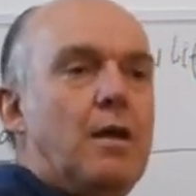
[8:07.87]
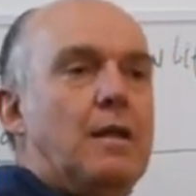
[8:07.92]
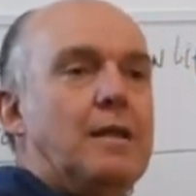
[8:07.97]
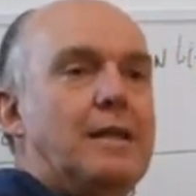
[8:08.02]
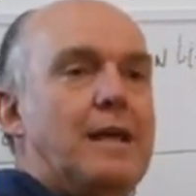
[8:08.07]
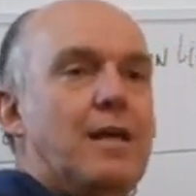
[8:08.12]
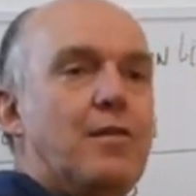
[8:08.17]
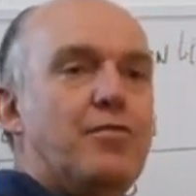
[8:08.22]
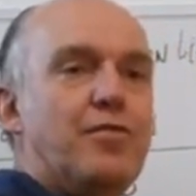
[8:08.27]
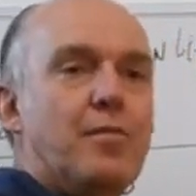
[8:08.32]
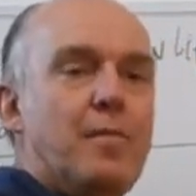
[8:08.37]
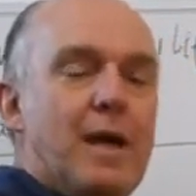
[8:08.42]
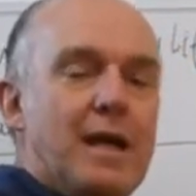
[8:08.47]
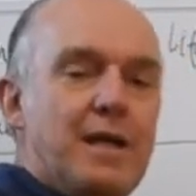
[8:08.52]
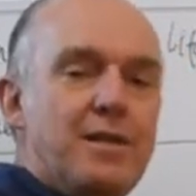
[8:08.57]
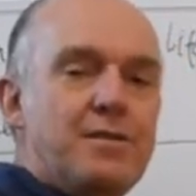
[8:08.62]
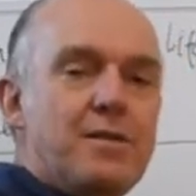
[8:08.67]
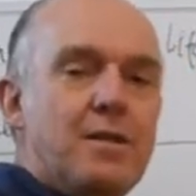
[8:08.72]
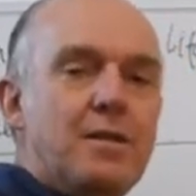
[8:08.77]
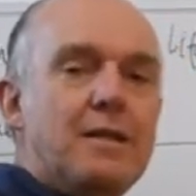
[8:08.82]
the
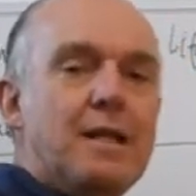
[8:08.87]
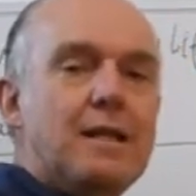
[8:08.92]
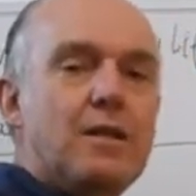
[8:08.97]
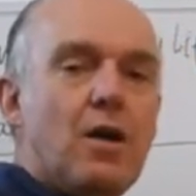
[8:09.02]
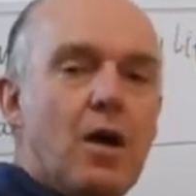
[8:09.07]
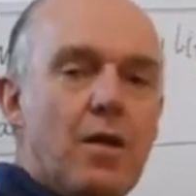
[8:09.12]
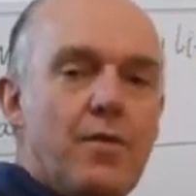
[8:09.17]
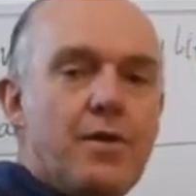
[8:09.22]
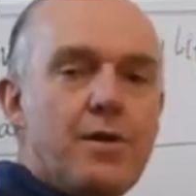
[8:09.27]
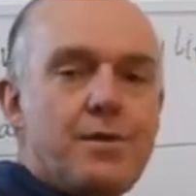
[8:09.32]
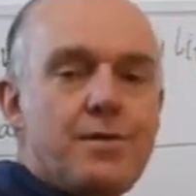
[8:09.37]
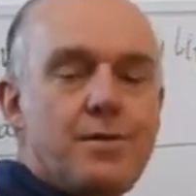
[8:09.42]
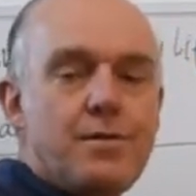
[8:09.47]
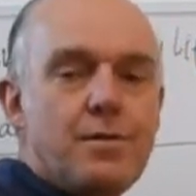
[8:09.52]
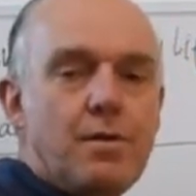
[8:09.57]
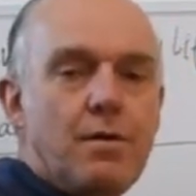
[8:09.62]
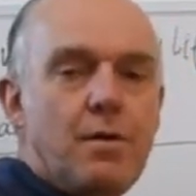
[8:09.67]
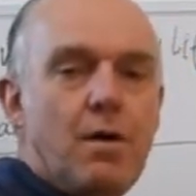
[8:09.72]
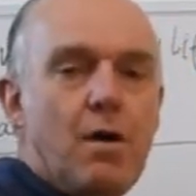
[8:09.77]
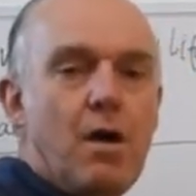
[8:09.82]
information that
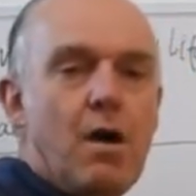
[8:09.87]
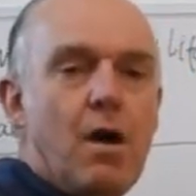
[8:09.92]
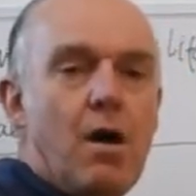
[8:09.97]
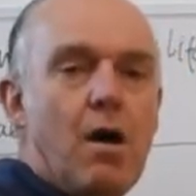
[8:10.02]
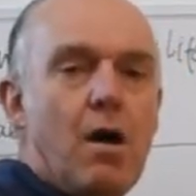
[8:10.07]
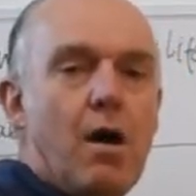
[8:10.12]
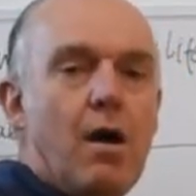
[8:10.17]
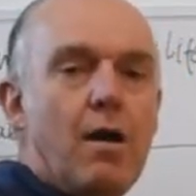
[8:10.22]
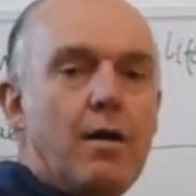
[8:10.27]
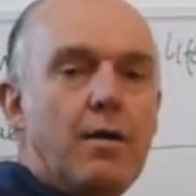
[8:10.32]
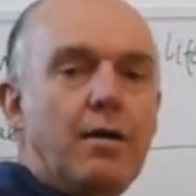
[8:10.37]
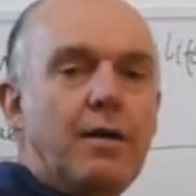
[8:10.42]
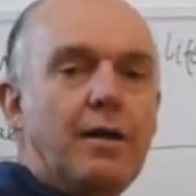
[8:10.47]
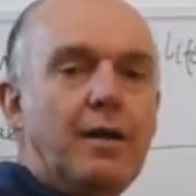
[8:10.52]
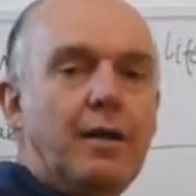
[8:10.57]
others are